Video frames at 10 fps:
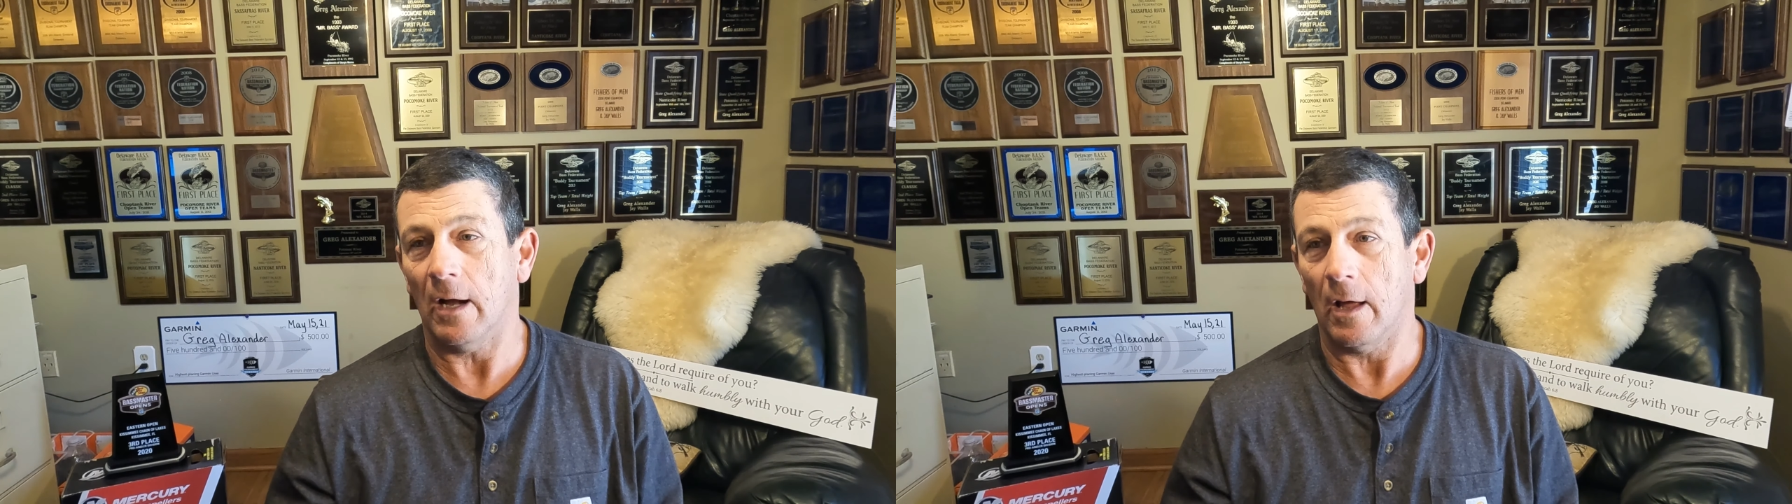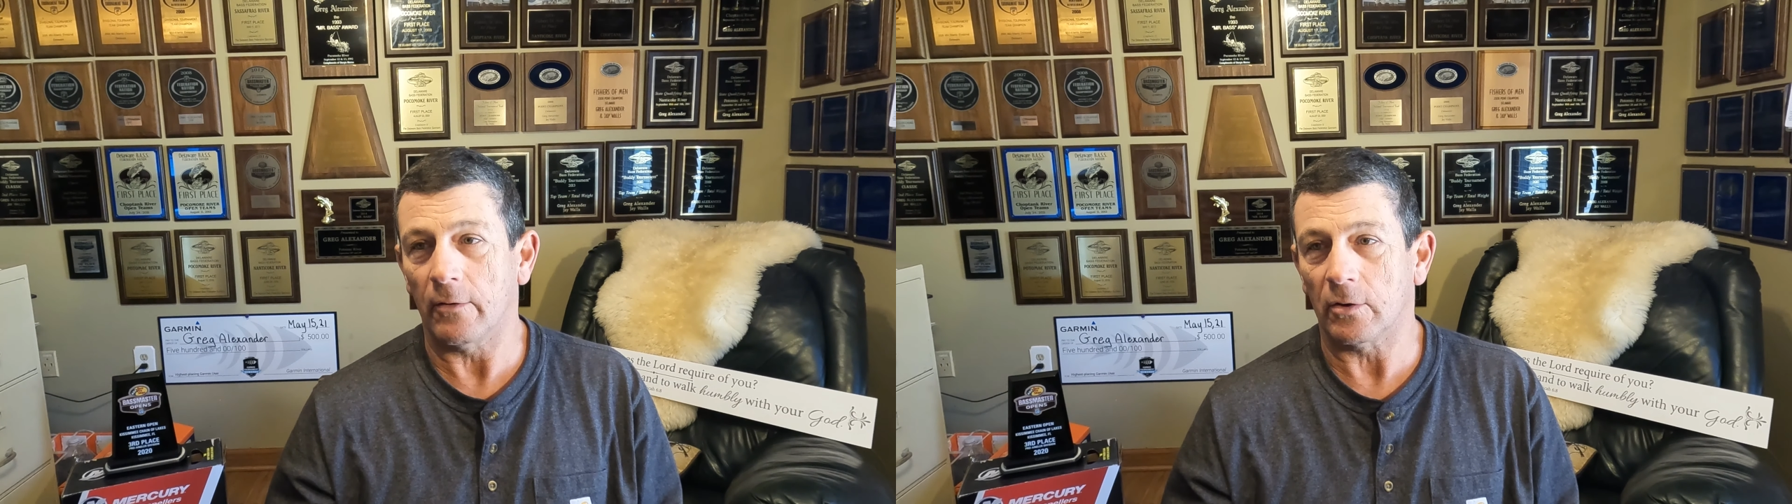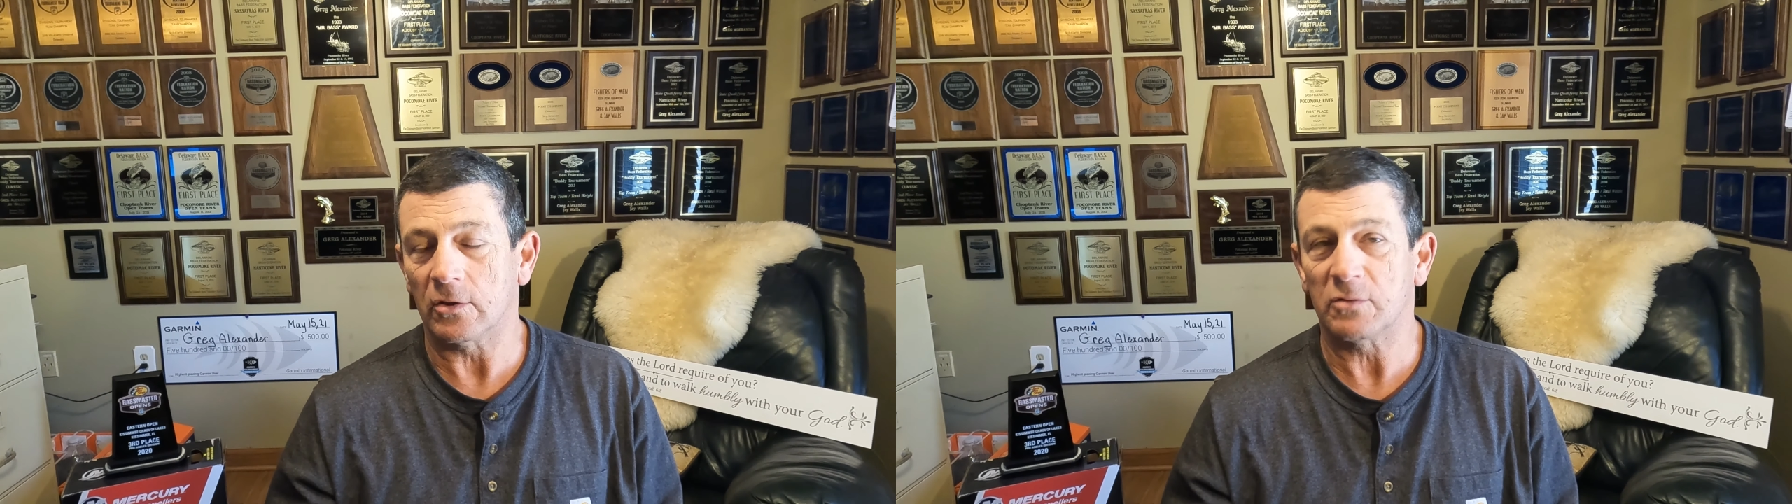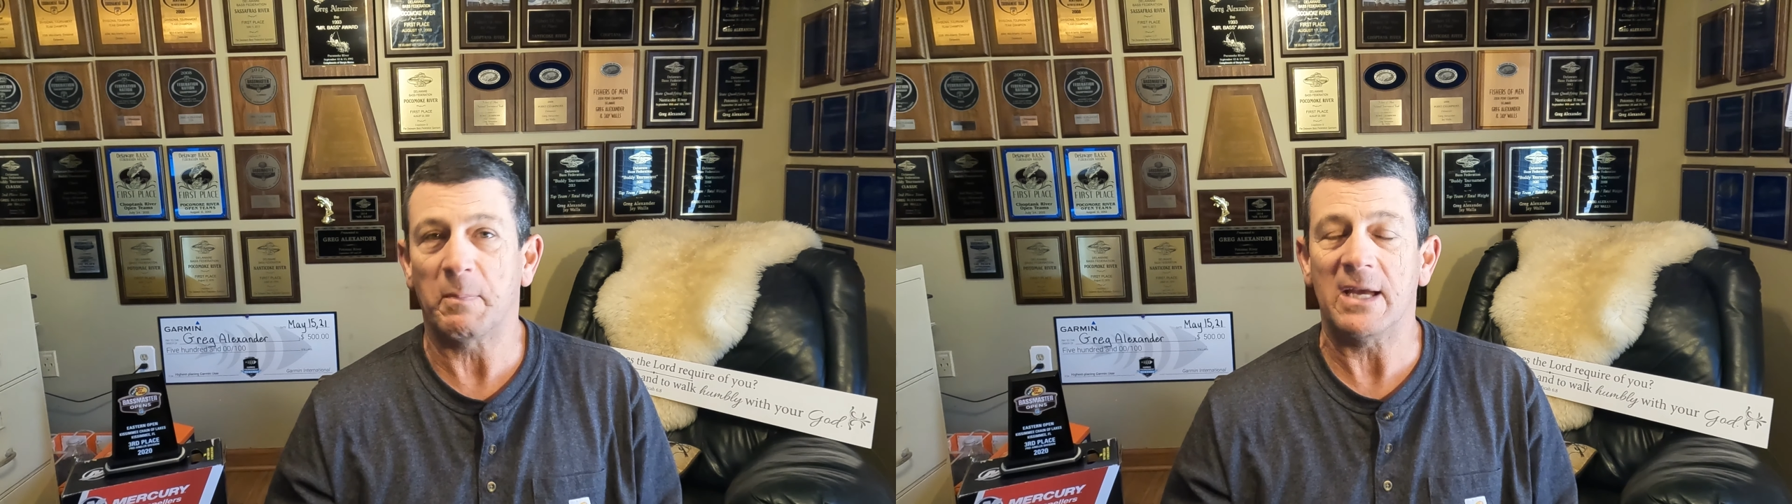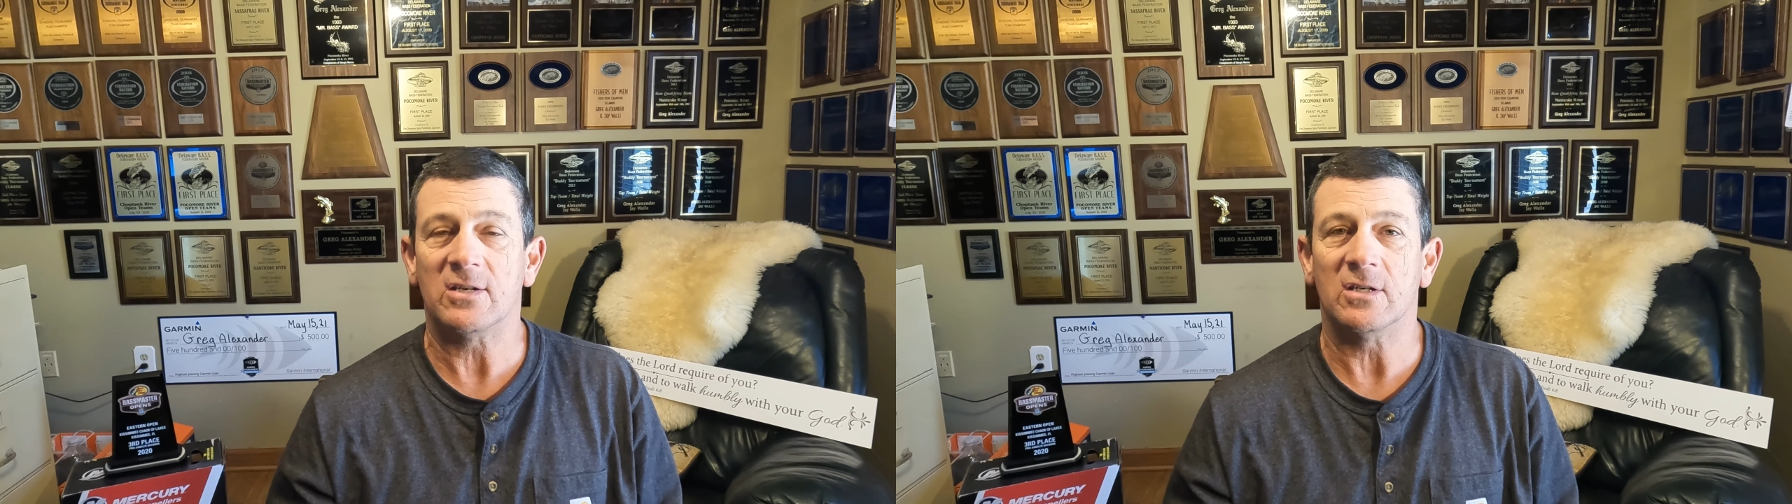other
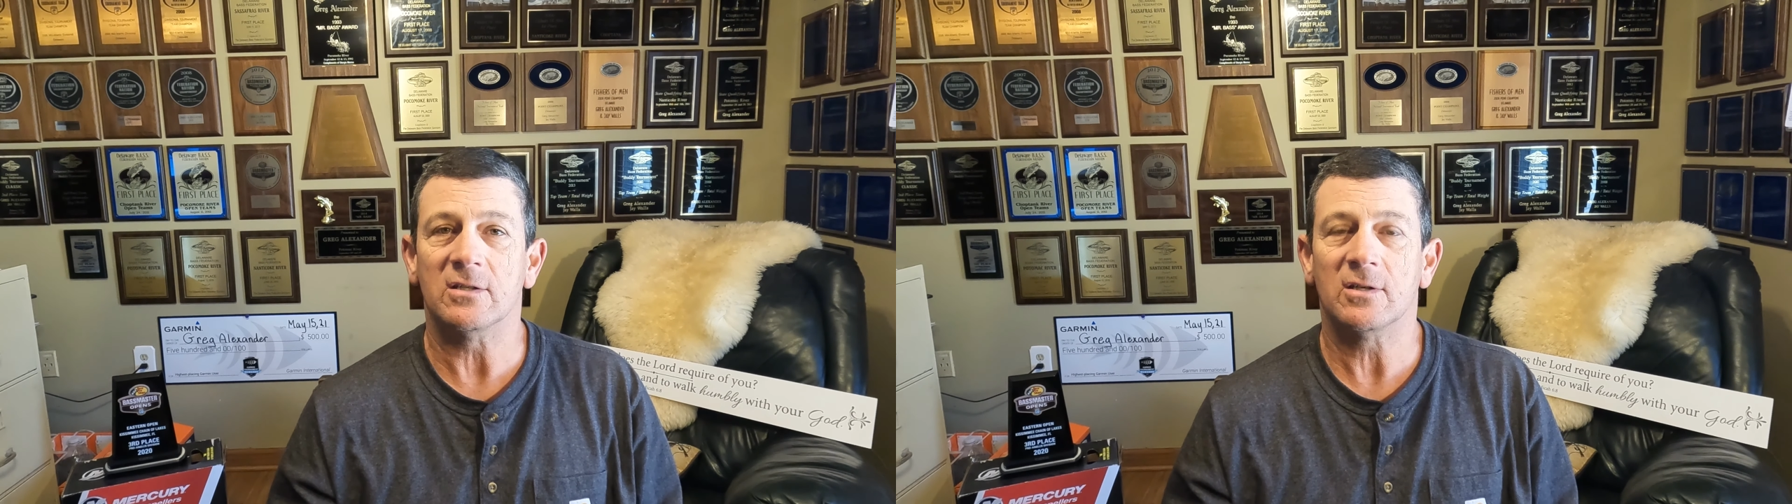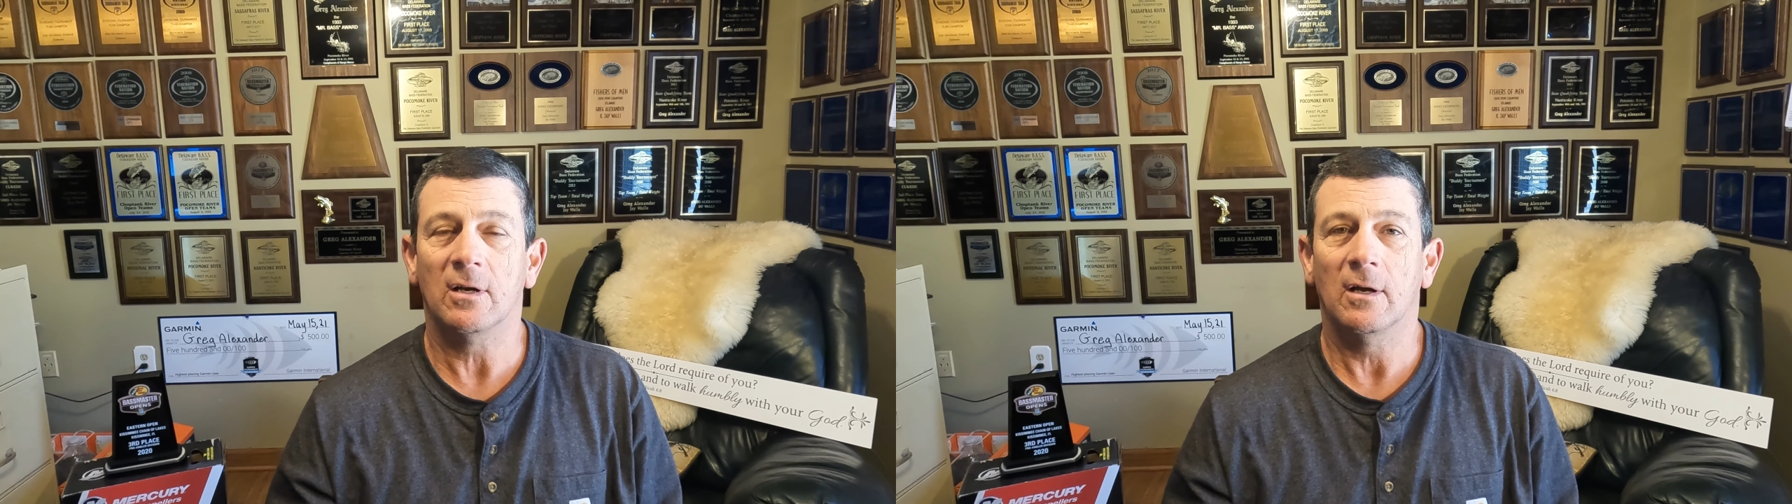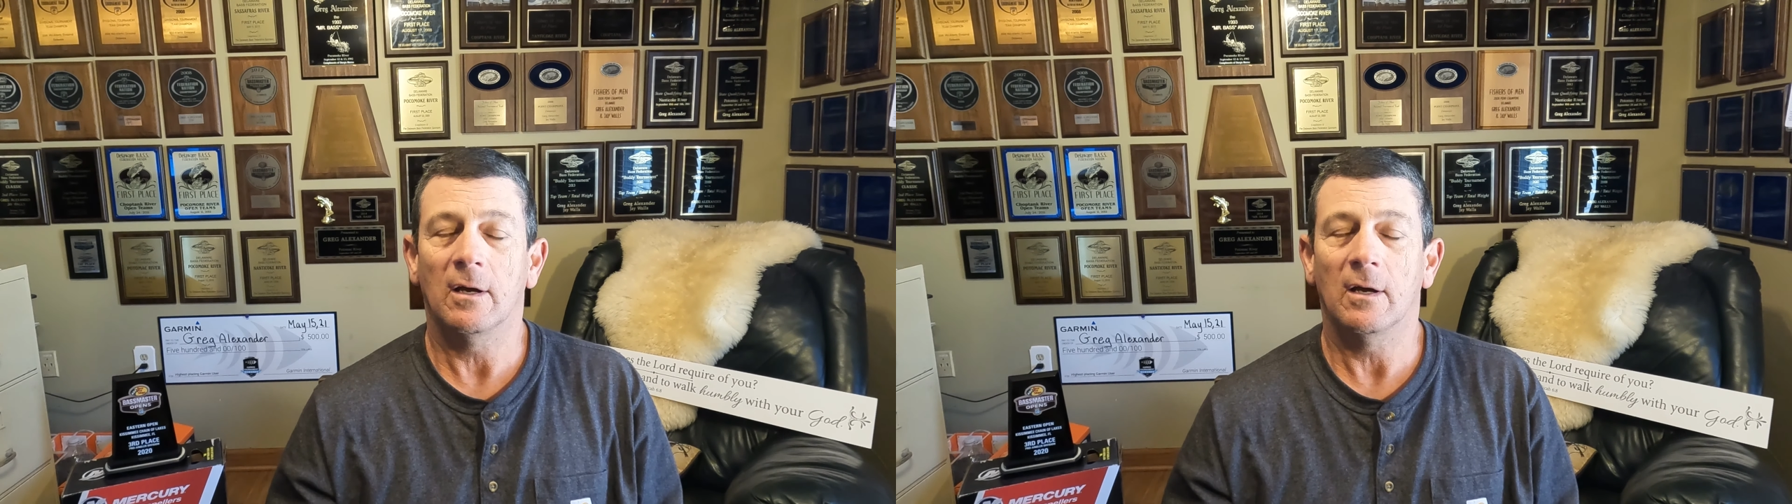species